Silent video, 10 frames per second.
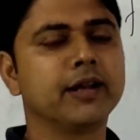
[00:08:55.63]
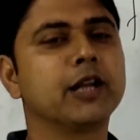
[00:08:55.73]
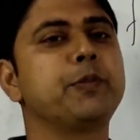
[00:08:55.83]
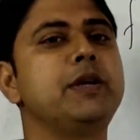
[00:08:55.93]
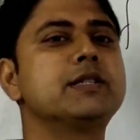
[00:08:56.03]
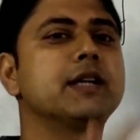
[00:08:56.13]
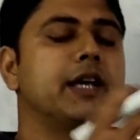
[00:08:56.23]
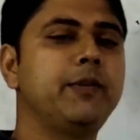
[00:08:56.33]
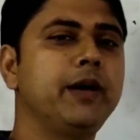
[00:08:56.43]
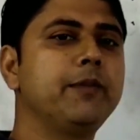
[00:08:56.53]
That means
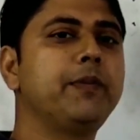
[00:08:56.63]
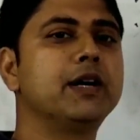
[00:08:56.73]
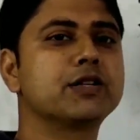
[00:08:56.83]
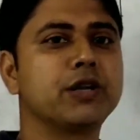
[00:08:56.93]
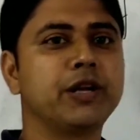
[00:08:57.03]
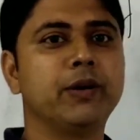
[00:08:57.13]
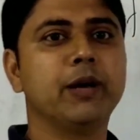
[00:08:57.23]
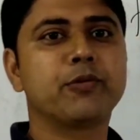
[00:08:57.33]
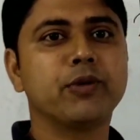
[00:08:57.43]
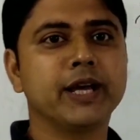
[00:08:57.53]
the given function you
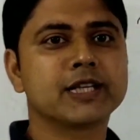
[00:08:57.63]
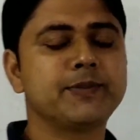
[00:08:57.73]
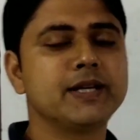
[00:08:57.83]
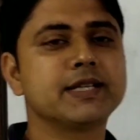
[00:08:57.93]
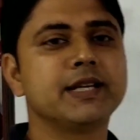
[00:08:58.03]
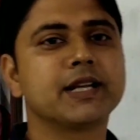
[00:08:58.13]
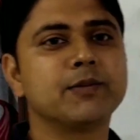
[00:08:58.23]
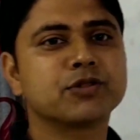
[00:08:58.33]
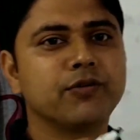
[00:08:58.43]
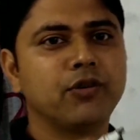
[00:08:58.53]
have to express in
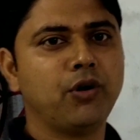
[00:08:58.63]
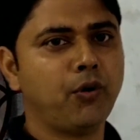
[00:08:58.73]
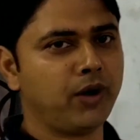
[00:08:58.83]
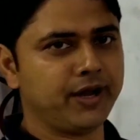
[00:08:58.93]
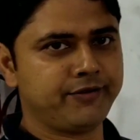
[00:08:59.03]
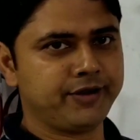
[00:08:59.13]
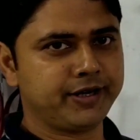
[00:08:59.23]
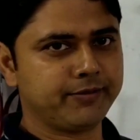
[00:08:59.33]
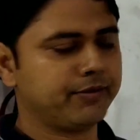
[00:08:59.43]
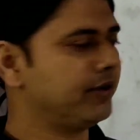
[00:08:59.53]
terms of y
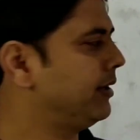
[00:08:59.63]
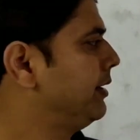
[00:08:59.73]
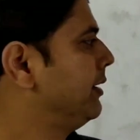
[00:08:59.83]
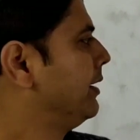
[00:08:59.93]
variable.